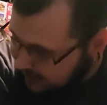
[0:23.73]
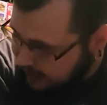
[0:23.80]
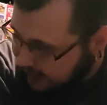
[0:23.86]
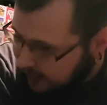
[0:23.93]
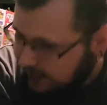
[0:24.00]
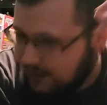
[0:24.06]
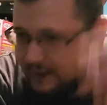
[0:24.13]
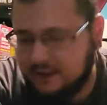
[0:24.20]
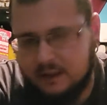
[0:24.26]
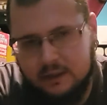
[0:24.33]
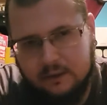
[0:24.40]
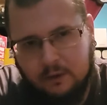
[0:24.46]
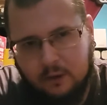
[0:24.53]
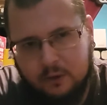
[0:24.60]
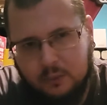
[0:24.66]

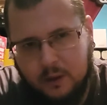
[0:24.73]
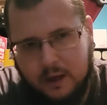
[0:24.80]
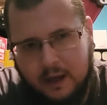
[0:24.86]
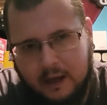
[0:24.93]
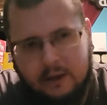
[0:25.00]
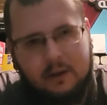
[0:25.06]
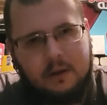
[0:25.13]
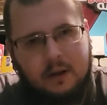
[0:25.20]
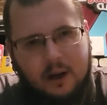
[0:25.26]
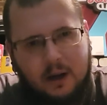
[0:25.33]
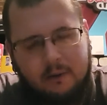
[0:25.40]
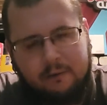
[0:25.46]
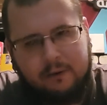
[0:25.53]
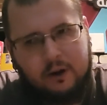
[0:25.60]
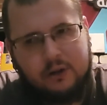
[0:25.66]
N64 is what I
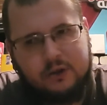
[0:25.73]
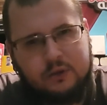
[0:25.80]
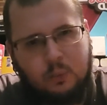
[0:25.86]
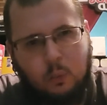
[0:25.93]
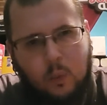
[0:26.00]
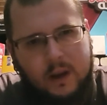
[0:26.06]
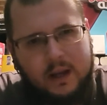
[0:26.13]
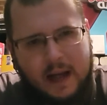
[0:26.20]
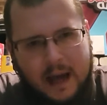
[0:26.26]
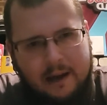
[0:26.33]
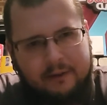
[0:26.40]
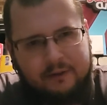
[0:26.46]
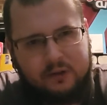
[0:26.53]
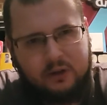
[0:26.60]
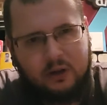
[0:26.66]
first went
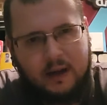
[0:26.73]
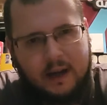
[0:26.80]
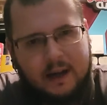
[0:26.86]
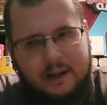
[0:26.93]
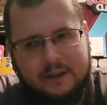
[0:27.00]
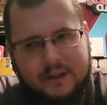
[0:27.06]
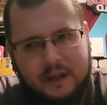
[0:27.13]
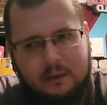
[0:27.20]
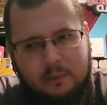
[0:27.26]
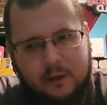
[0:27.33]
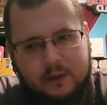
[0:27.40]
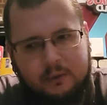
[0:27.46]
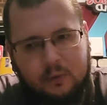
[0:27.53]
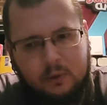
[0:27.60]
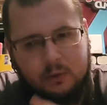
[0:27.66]
after as a
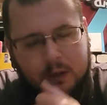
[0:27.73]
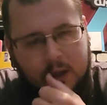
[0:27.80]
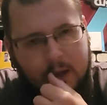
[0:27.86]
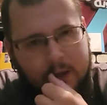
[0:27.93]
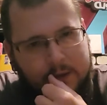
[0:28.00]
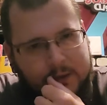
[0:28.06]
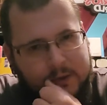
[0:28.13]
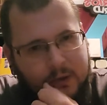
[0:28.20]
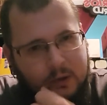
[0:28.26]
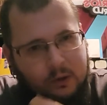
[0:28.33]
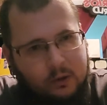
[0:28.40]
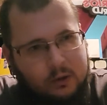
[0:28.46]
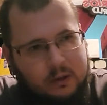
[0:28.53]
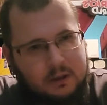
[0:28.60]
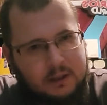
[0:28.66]
retro
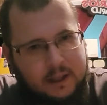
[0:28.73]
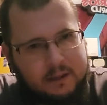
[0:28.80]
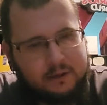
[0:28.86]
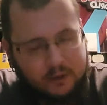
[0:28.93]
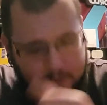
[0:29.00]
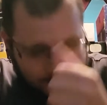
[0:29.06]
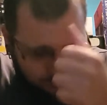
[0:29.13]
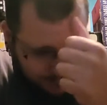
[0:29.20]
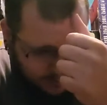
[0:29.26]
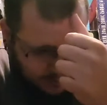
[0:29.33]
console collector.